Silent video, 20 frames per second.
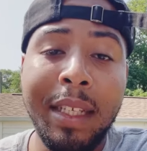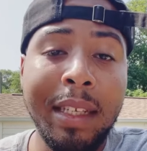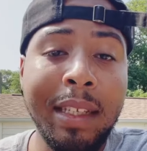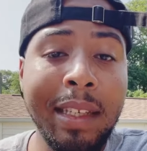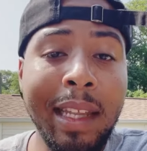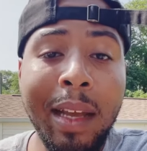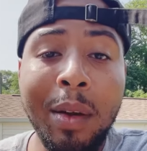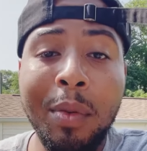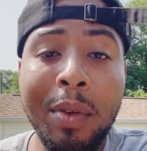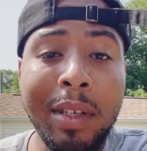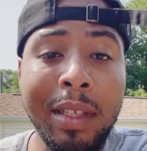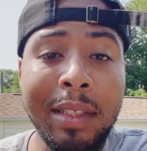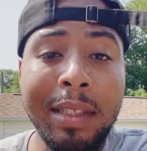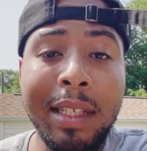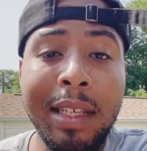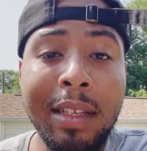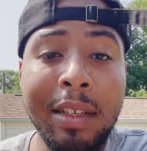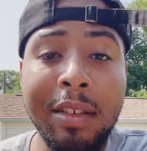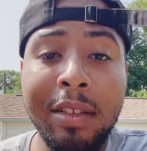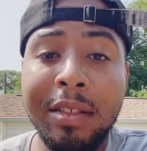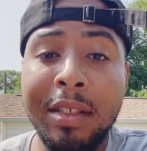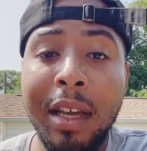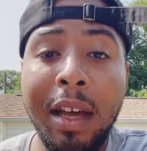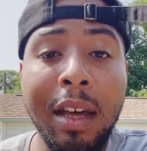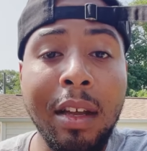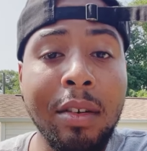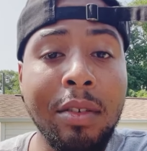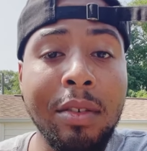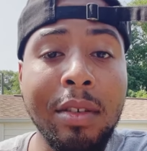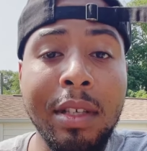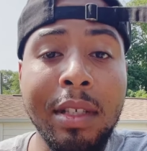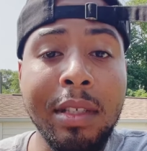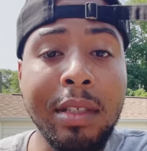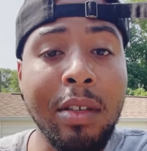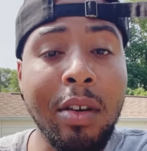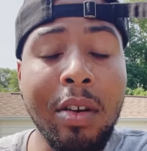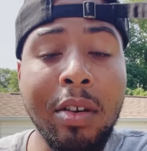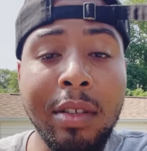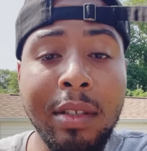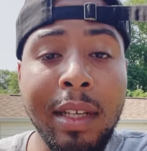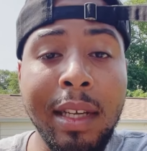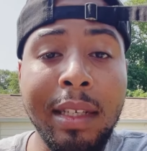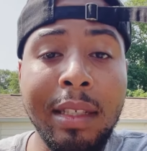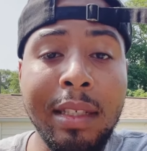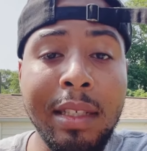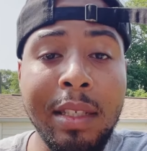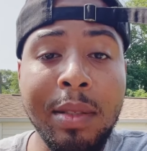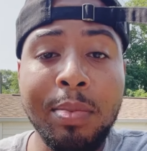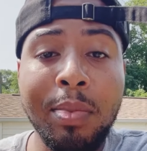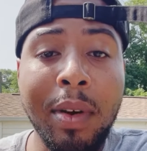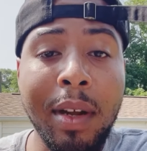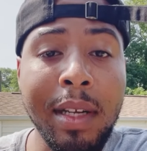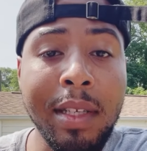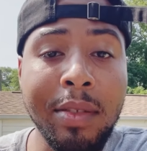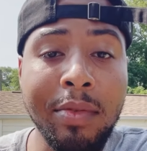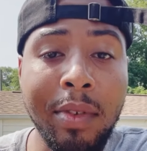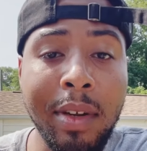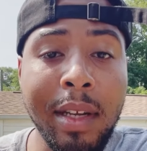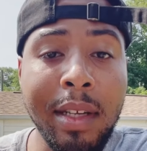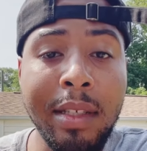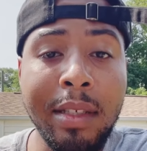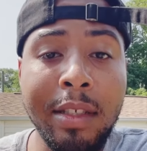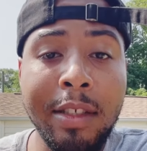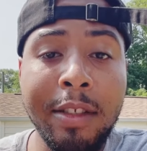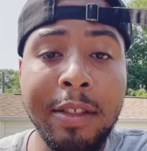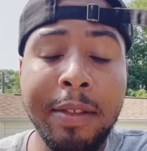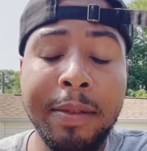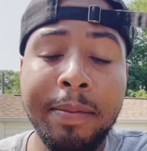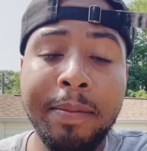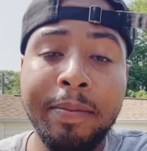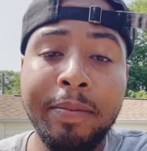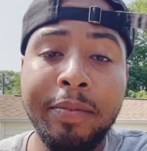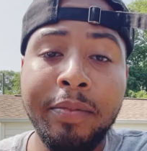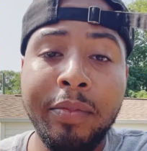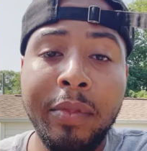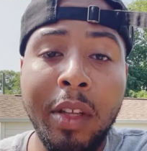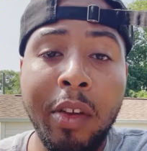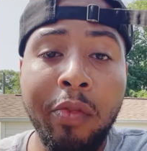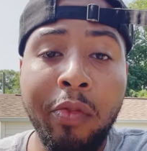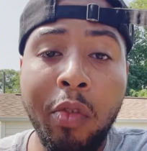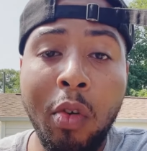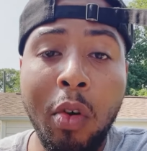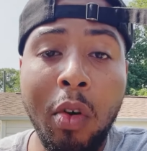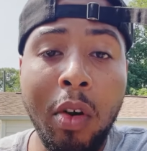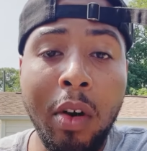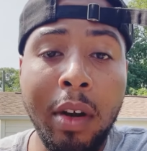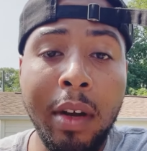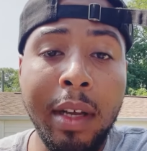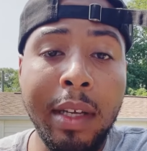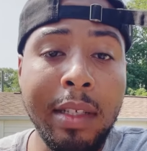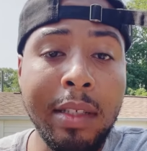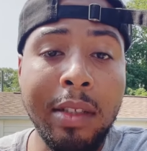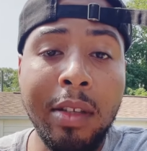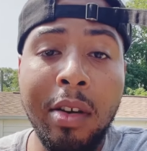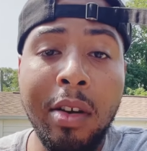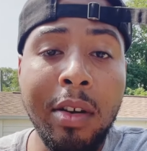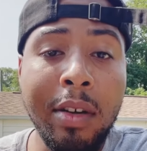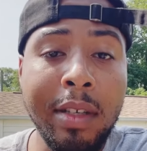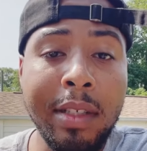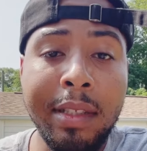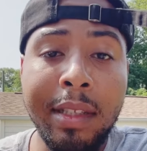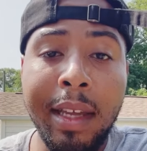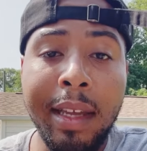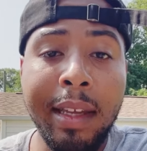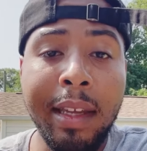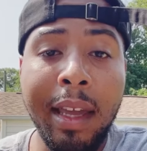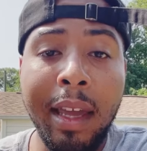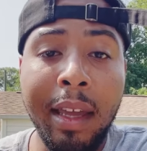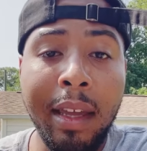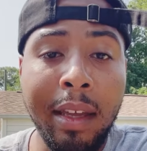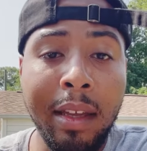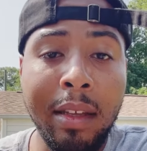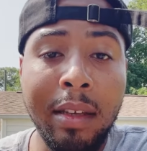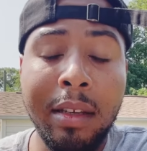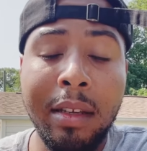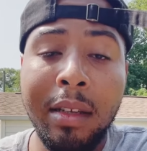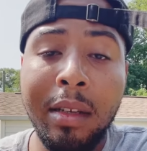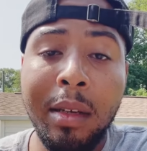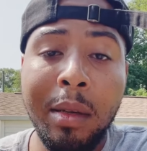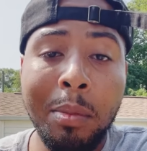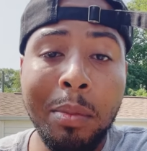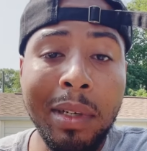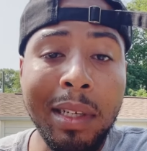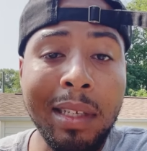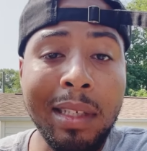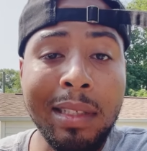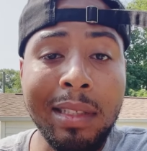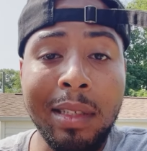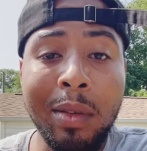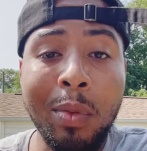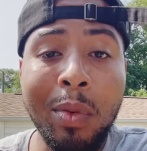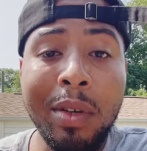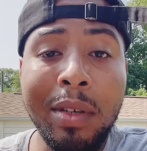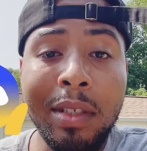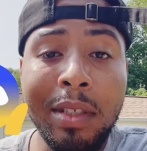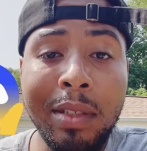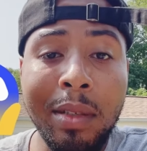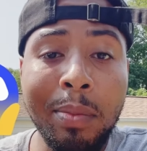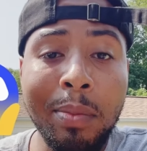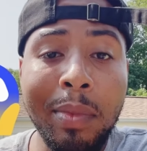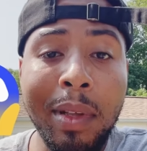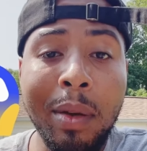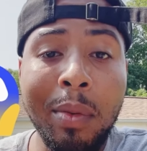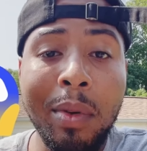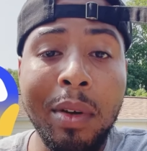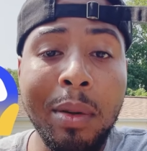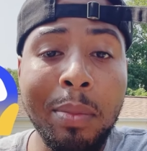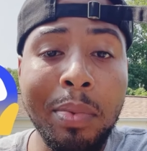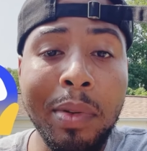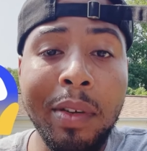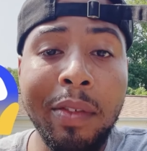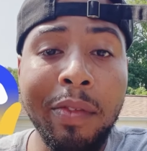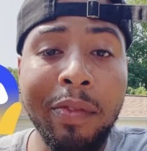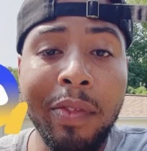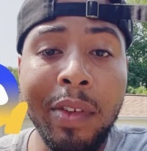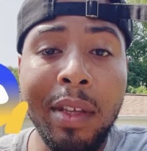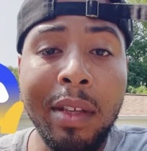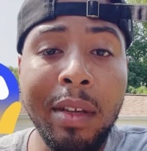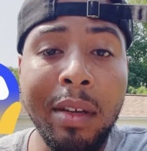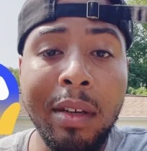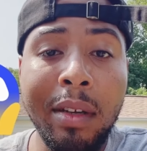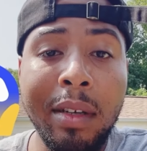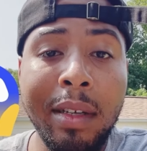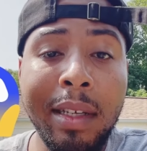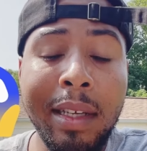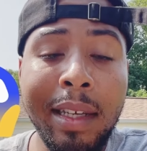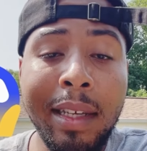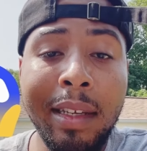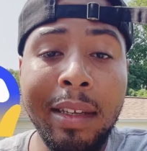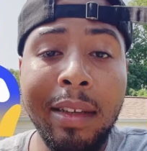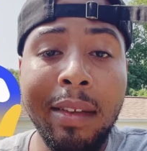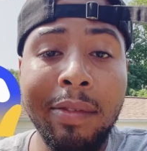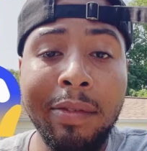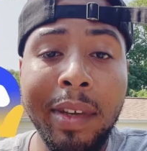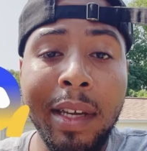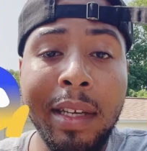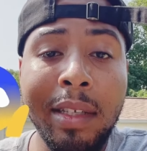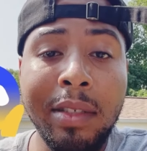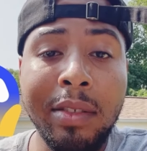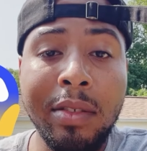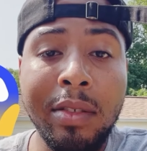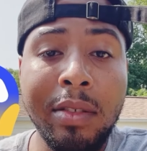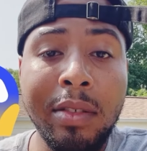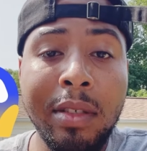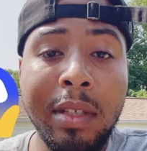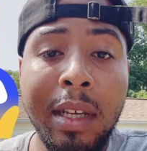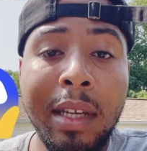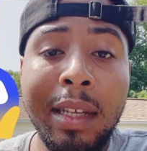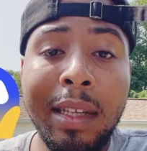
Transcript: They want to teeter totter us on, at these price ranges for as long as they can because it wants to they want to put fear in investors.